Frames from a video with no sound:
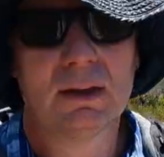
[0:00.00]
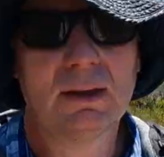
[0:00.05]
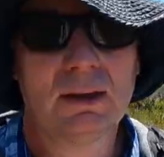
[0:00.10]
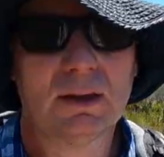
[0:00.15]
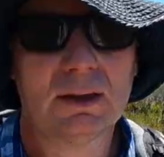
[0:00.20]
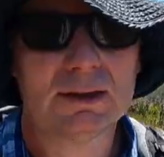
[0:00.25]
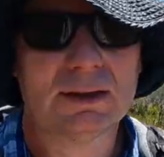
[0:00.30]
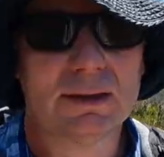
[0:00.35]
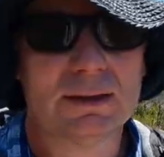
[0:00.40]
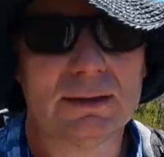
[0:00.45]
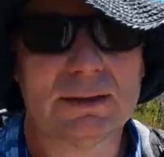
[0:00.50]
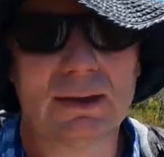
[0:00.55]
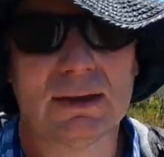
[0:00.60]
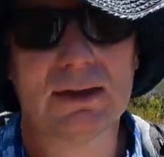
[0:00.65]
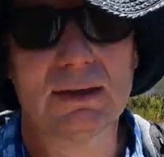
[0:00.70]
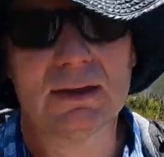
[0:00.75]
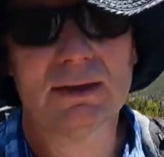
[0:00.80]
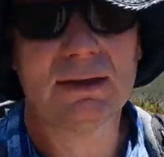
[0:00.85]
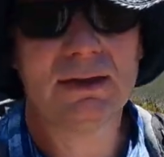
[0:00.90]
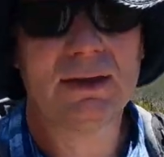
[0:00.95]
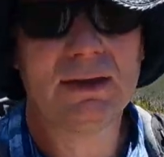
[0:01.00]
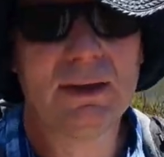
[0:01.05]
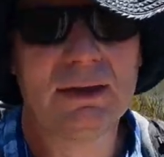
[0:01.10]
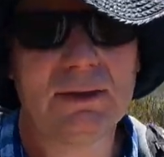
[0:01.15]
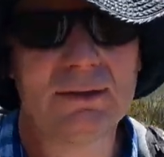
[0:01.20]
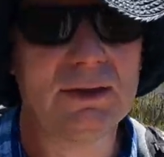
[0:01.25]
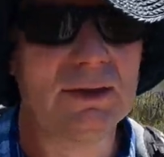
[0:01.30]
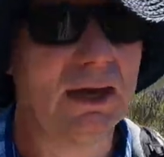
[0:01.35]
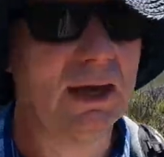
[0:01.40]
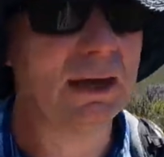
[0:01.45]
I can hear
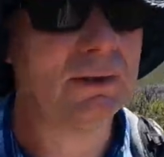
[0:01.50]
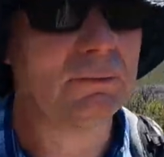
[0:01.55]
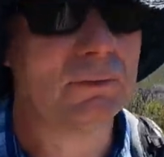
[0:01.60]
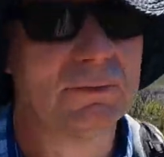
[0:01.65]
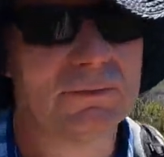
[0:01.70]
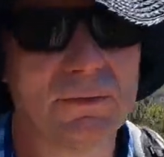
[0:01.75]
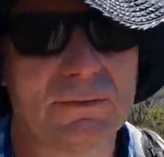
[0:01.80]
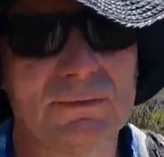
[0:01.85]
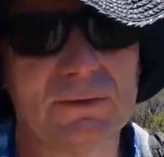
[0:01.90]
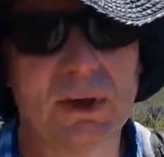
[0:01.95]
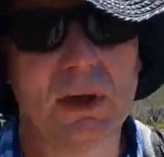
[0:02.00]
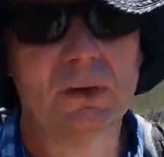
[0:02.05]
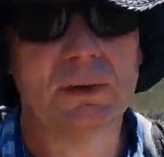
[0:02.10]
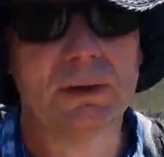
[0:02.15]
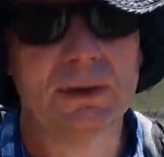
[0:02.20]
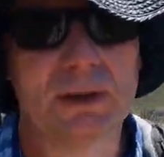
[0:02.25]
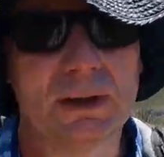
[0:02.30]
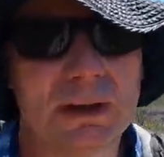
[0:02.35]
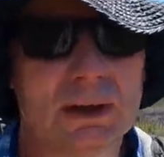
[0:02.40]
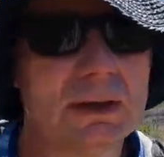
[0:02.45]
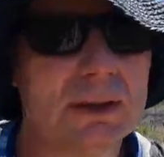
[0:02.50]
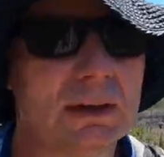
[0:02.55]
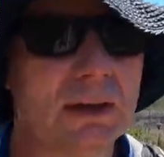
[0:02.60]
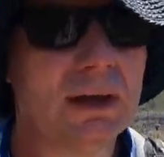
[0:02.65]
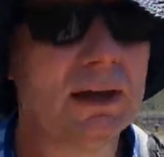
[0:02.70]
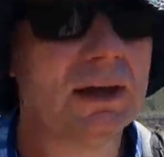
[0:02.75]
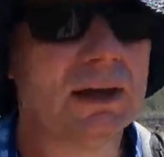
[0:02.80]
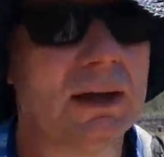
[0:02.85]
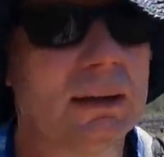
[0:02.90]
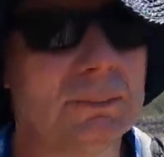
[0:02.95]
the Ann River flowing
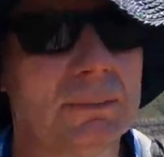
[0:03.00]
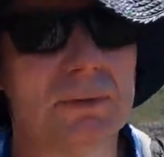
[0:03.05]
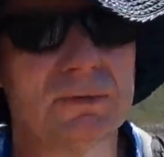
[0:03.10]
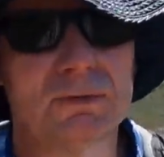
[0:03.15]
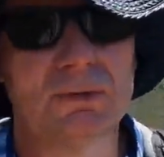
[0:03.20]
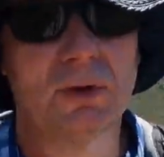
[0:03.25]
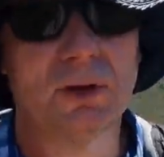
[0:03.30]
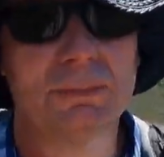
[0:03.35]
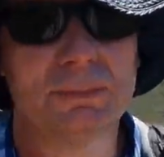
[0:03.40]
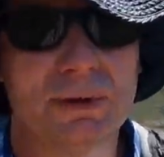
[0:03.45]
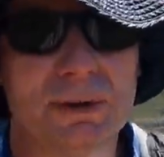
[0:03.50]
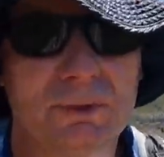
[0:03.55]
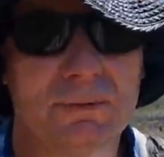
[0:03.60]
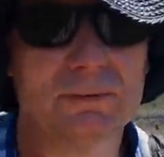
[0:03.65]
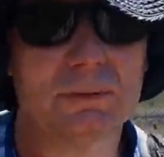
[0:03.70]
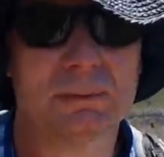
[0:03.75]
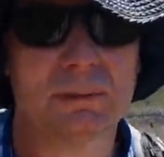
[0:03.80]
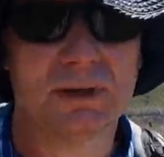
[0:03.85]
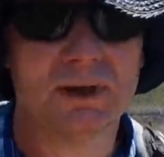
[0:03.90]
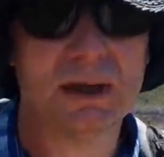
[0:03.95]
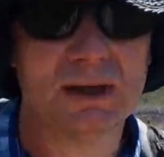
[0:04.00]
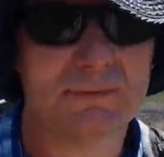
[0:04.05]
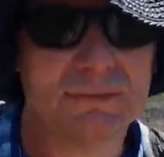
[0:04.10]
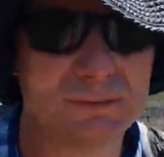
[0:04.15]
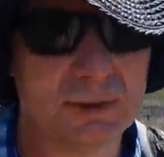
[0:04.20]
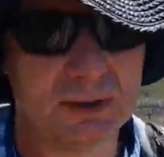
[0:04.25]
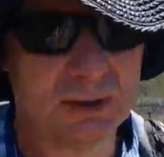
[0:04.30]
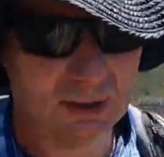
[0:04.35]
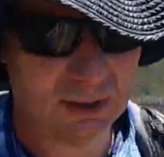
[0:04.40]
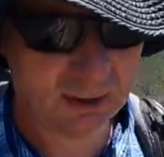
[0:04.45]
beside me off to my
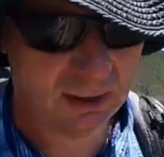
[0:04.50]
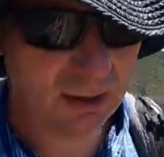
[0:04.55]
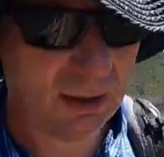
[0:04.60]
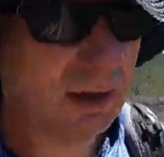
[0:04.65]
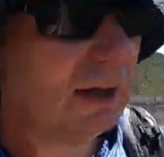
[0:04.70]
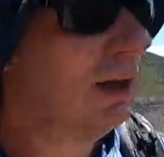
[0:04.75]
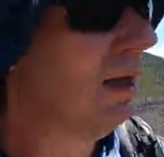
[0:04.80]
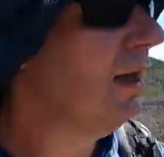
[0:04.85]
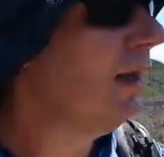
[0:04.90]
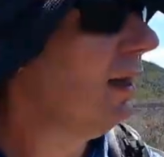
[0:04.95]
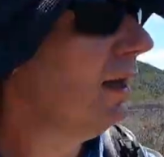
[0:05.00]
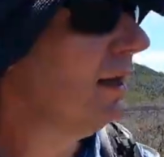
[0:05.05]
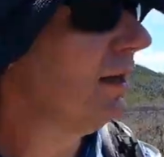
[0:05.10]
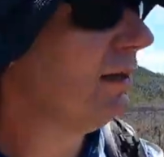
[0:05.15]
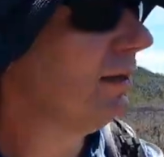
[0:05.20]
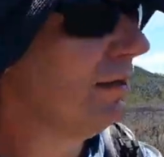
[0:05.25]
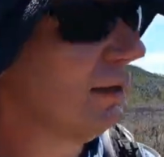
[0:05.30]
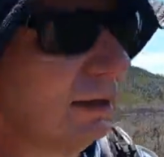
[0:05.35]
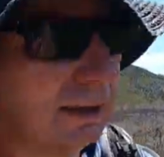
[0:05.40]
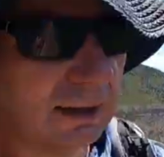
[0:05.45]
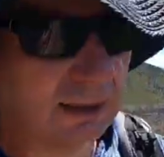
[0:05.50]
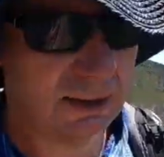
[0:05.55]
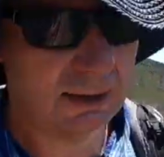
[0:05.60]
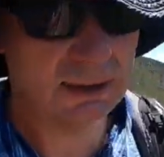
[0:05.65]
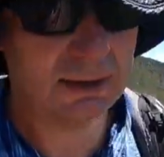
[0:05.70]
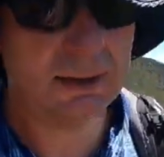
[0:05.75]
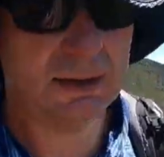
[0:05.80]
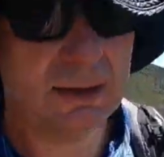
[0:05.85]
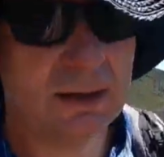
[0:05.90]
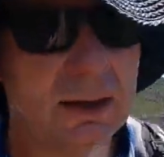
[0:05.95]
left, and it
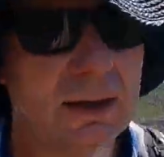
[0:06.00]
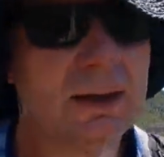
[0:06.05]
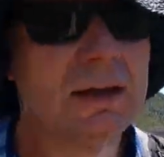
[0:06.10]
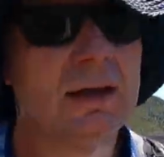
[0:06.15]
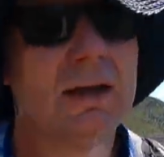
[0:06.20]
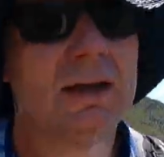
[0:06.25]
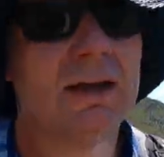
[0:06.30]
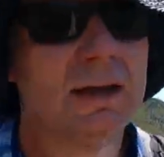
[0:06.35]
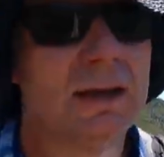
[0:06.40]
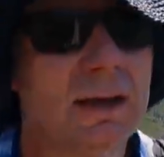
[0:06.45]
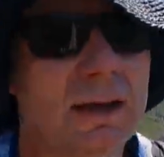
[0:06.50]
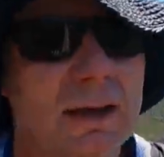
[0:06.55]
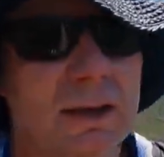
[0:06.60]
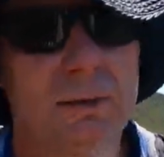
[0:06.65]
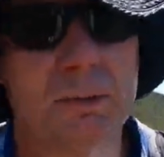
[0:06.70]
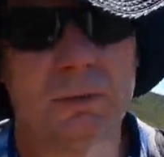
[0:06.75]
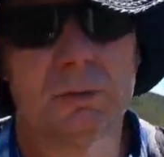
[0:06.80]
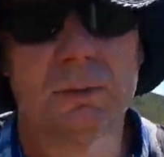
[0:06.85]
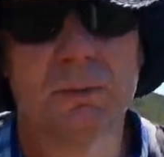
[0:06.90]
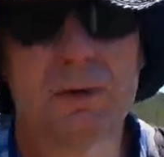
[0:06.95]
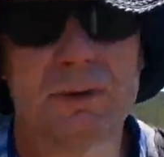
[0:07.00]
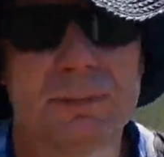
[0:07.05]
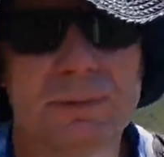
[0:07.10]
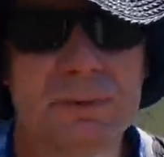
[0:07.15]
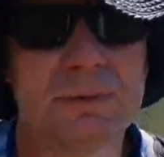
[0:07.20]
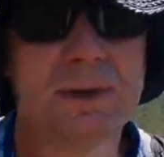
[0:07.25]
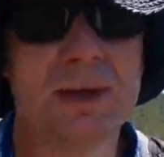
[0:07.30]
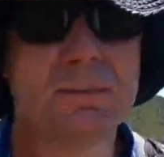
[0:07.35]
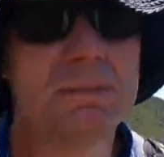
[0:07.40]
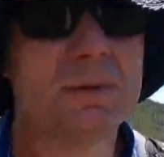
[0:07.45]
would almost be
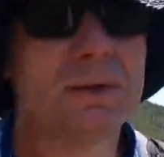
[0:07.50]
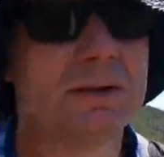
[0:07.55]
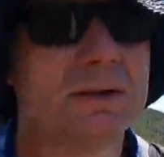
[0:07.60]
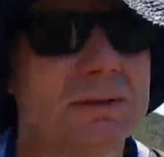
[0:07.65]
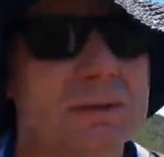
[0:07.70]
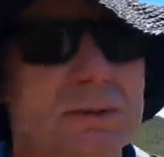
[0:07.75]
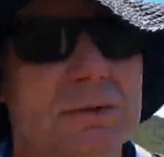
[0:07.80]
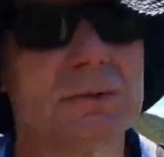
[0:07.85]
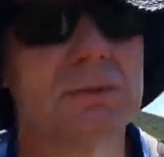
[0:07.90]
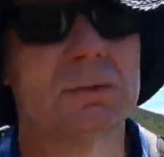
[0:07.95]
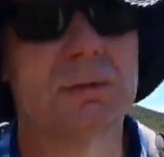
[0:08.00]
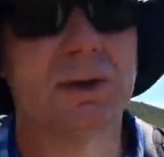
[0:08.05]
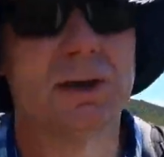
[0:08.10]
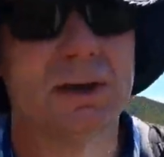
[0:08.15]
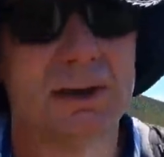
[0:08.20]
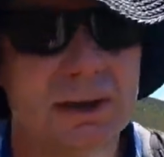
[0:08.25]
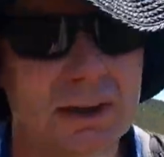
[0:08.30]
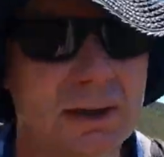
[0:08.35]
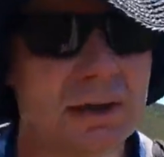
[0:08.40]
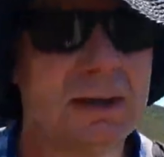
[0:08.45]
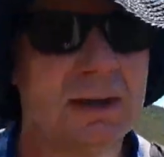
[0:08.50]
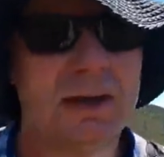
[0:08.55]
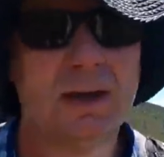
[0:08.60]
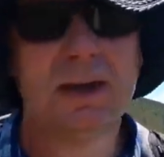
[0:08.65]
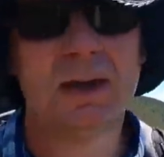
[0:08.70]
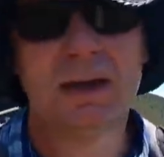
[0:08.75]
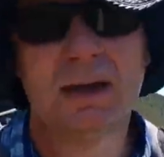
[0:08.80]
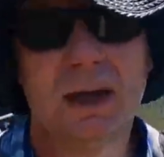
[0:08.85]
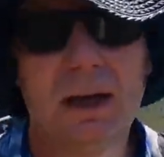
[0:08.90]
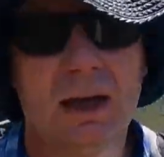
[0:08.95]
tempting to
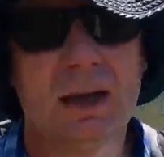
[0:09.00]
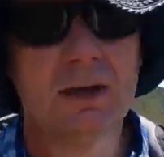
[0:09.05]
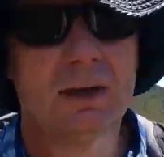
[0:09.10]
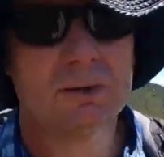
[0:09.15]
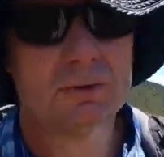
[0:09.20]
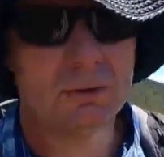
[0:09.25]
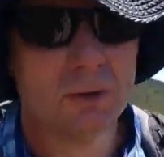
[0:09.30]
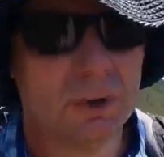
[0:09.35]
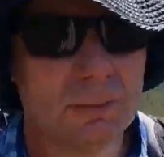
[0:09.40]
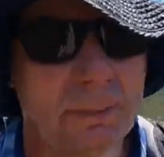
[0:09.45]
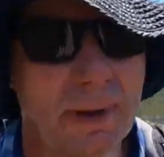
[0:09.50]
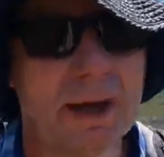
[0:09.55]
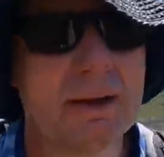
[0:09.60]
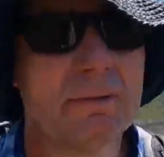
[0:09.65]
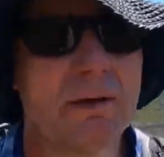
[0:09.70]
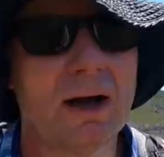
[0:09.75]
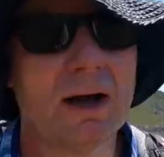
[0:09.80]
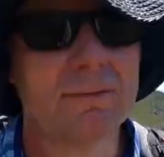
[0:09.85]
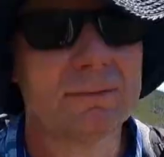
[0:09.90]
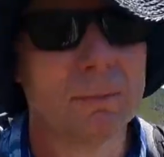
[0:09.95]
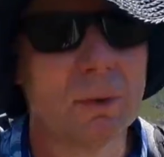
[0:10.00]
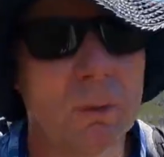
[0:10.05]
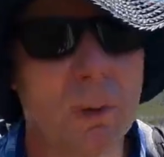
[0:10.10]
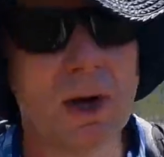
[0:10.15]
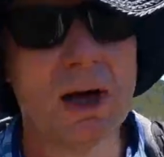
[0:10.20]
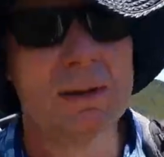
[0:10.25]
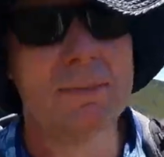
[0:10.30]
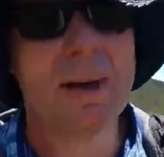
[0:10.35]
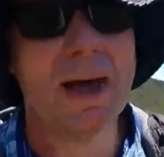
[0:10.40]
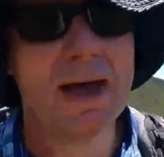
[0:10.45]
try and packraft my
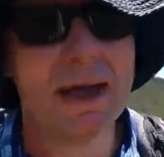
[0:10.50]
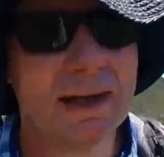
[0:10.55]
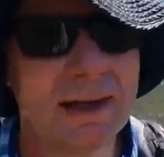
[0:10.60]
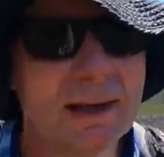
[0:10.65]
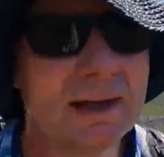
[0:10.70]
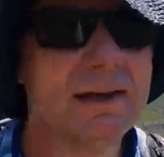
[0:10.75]
way back,